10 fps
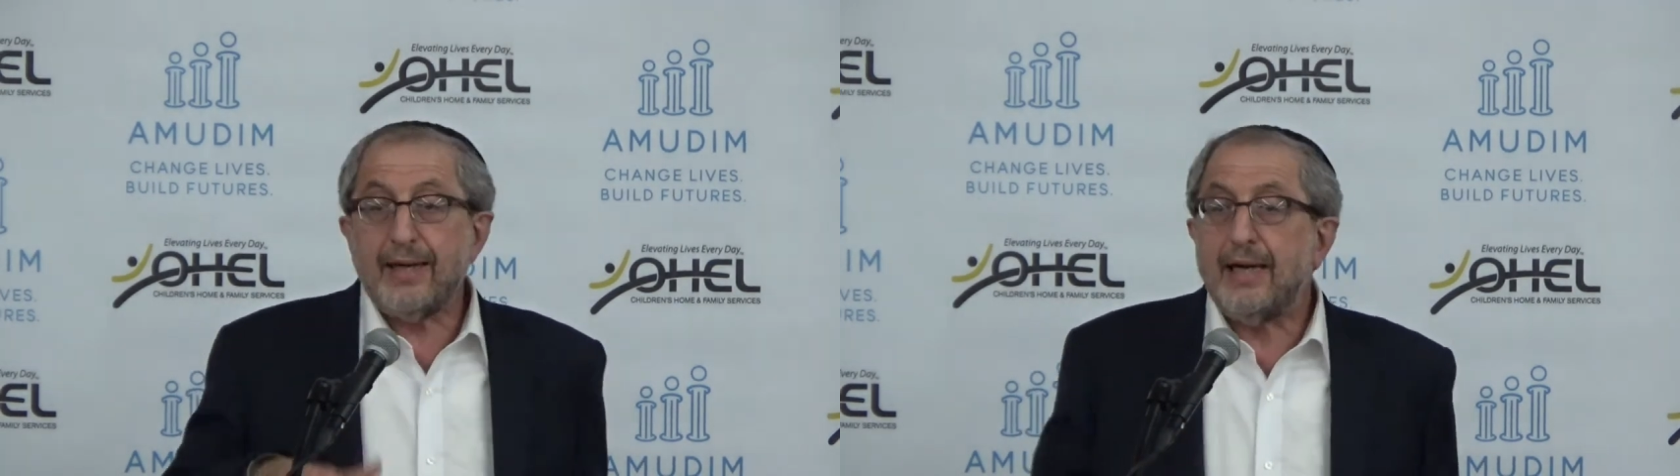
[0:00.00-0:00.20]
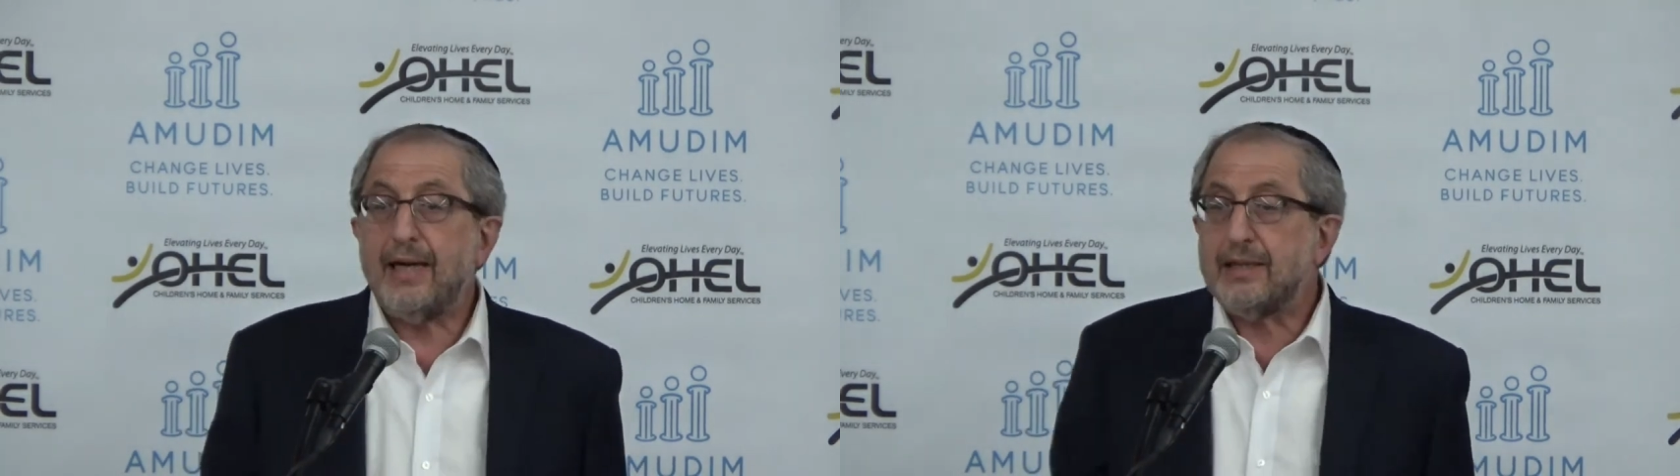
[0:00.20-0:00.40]

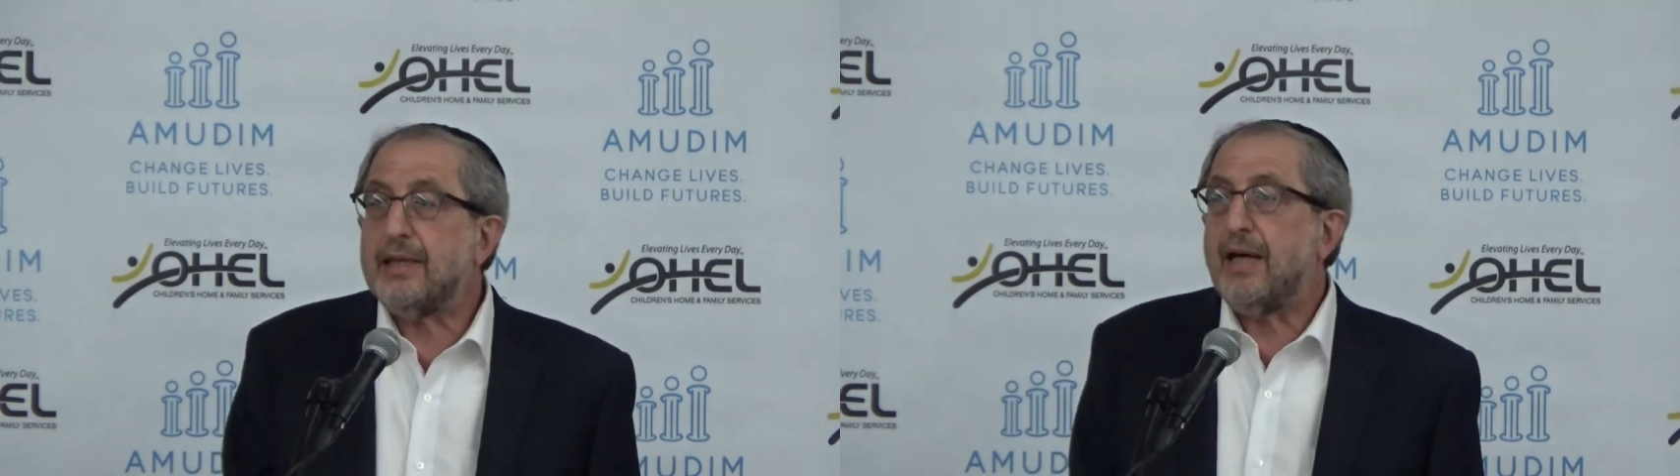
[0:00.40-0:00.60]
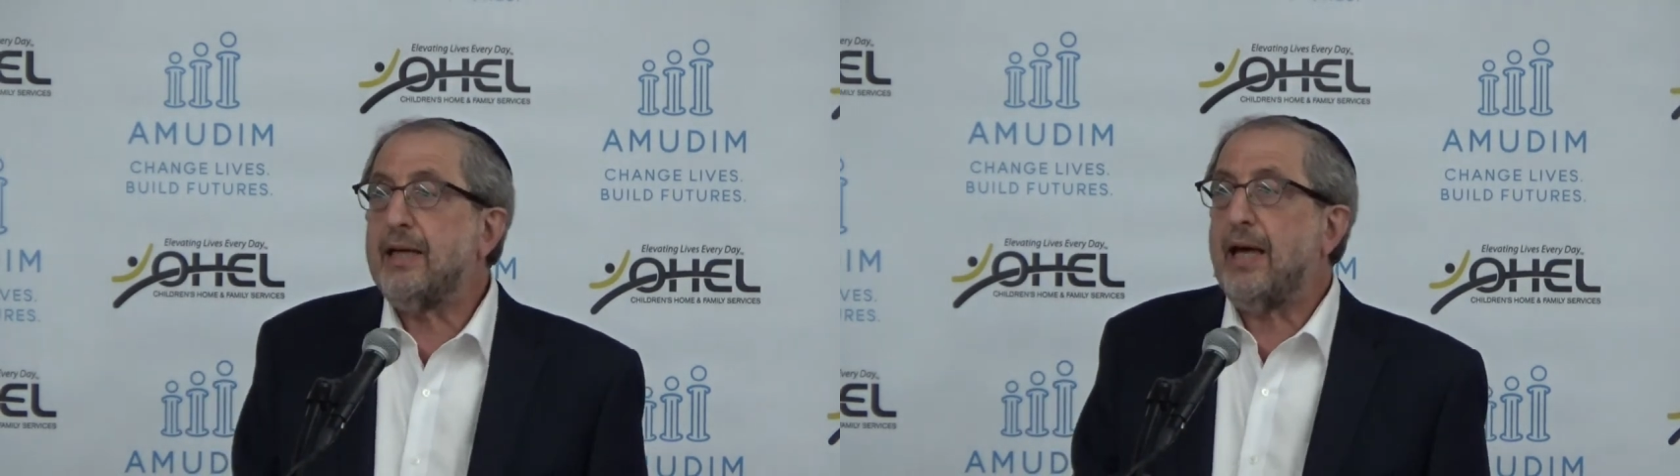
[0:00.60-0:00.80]
I
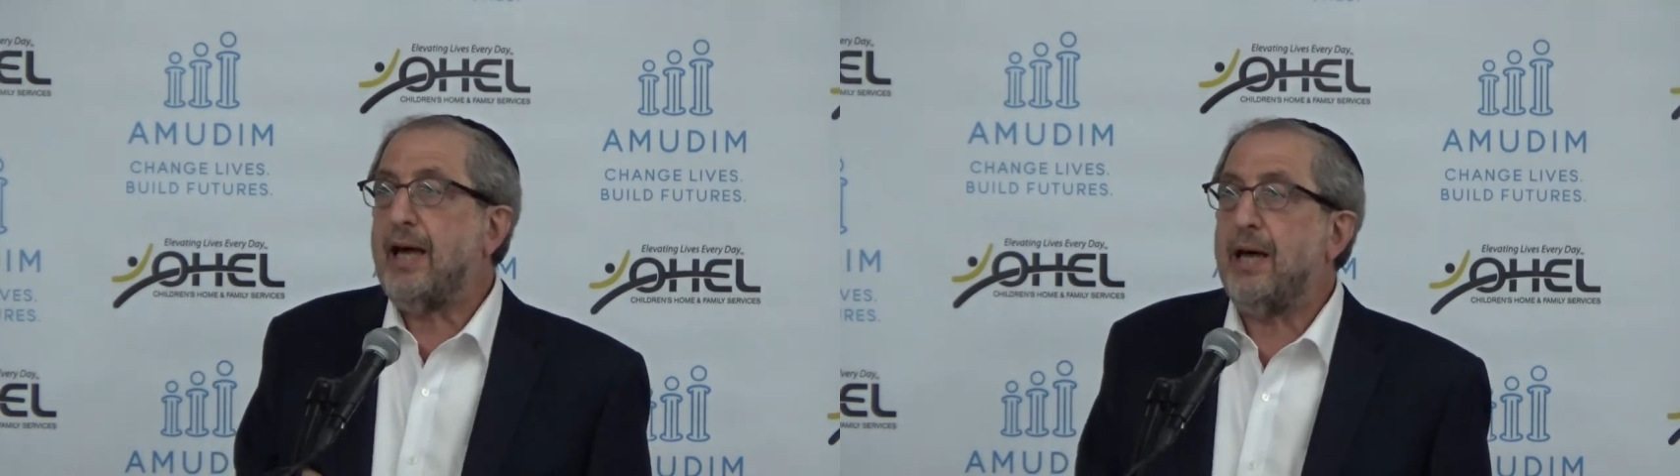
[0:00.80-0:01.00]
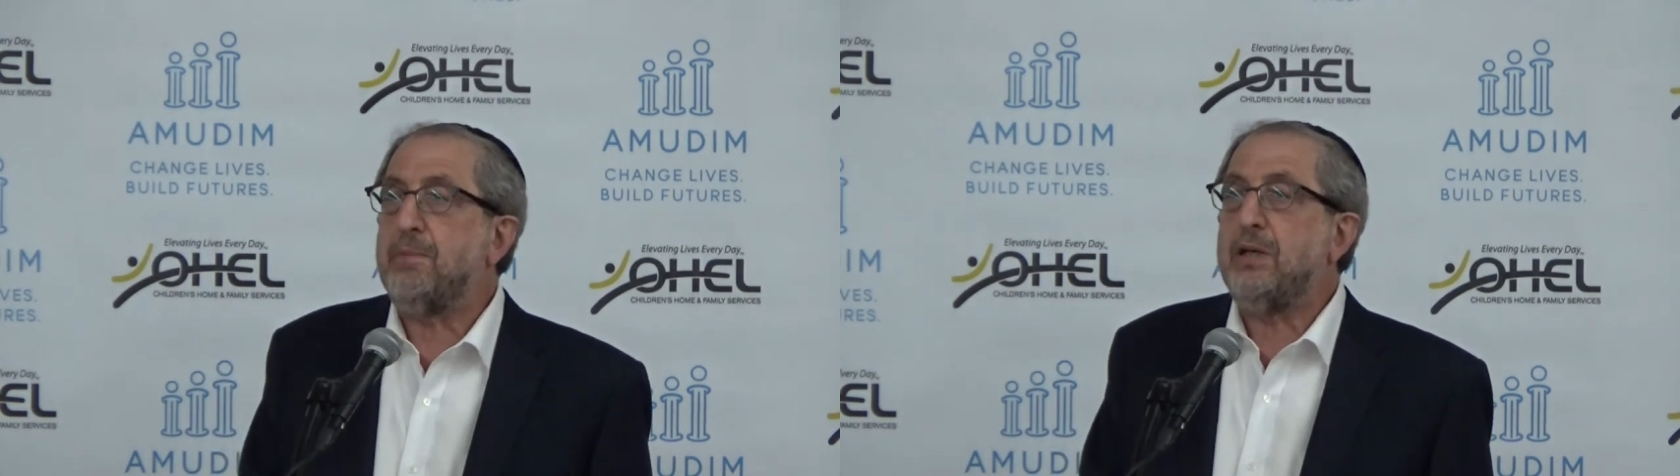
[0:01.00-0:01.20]
can't tell you
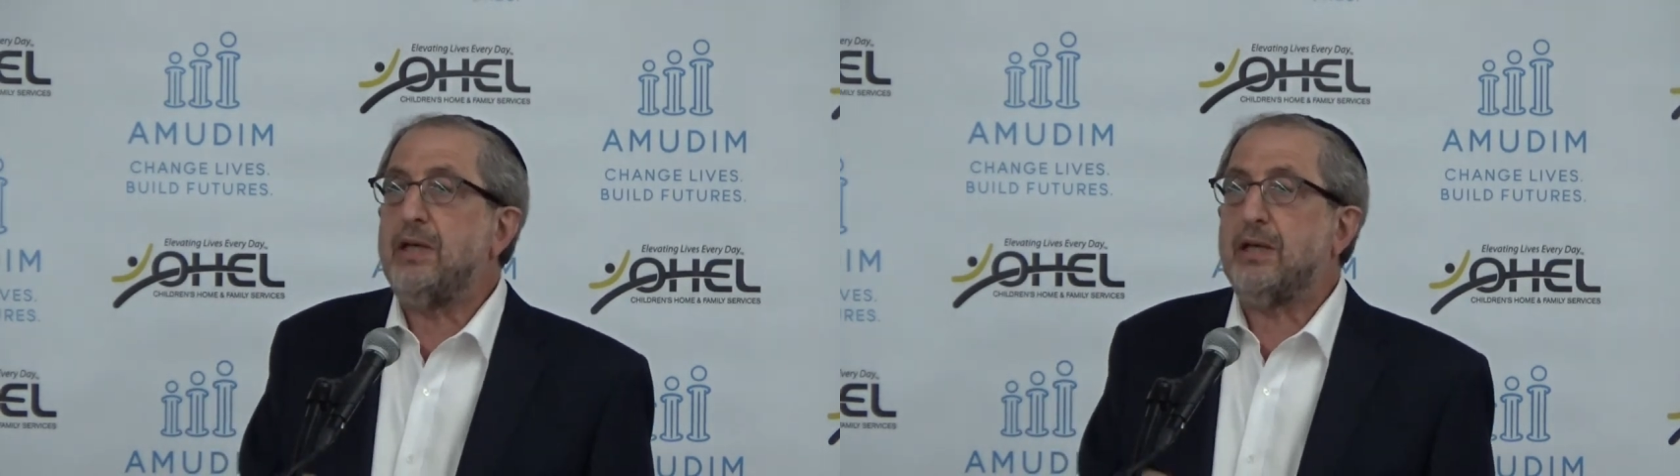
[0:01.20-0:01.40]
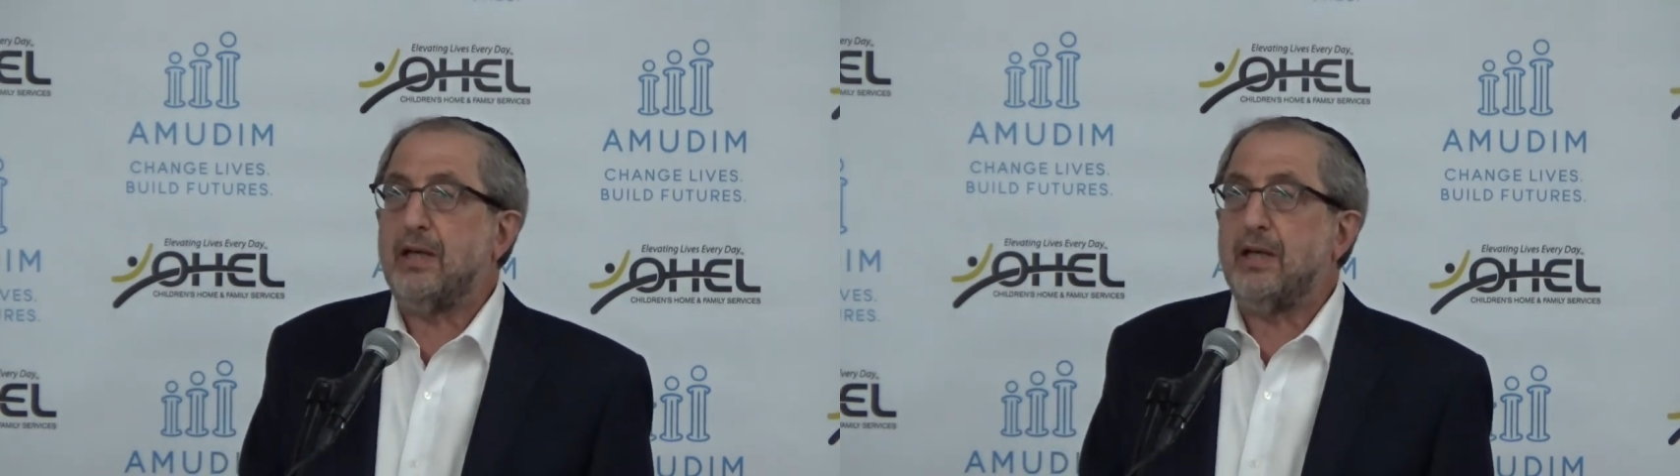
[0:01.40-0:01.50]
how many